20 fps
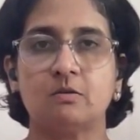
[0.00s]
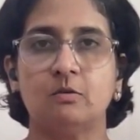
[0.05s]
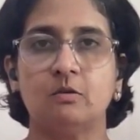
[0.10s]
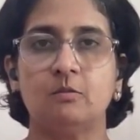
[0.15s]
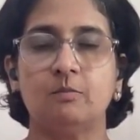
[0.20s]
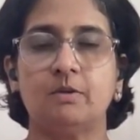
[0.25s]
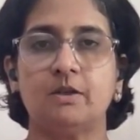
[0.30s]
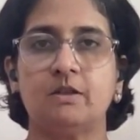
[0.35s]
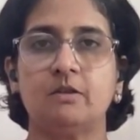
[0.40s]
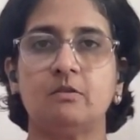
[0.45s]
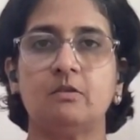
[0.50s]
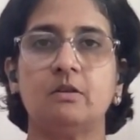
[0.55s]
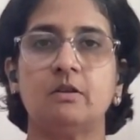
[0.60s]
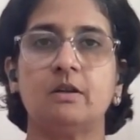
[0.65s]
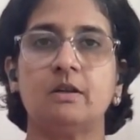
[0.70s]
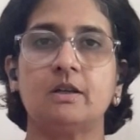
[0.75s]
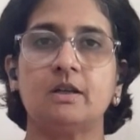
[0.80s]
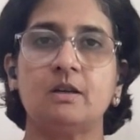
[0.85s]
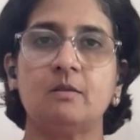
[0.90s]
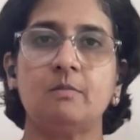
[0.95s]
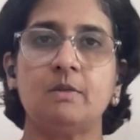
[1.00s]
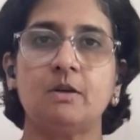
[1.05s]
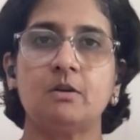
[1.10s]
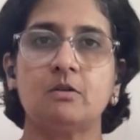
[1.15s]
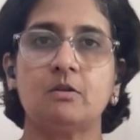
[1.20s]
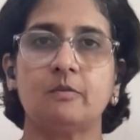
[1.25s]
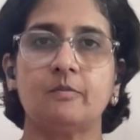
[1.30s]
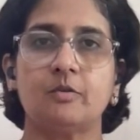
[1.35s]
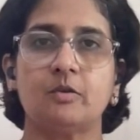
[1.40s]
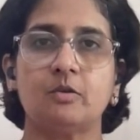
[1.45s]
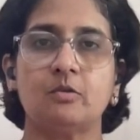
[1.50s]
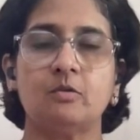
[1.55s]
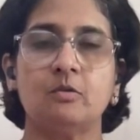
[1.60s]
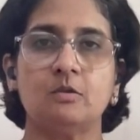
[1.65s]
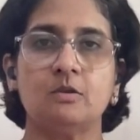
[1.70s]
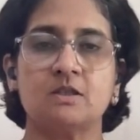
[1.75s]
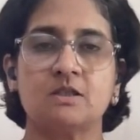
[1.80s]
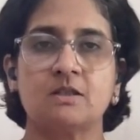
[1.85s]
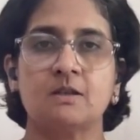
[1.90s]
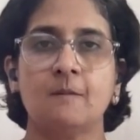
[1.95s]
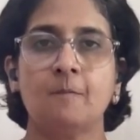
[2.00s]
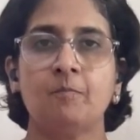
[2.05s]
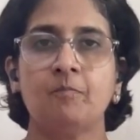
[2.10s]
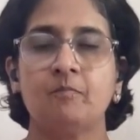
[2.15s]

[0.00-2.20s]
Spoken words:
whole particular attainment of your goals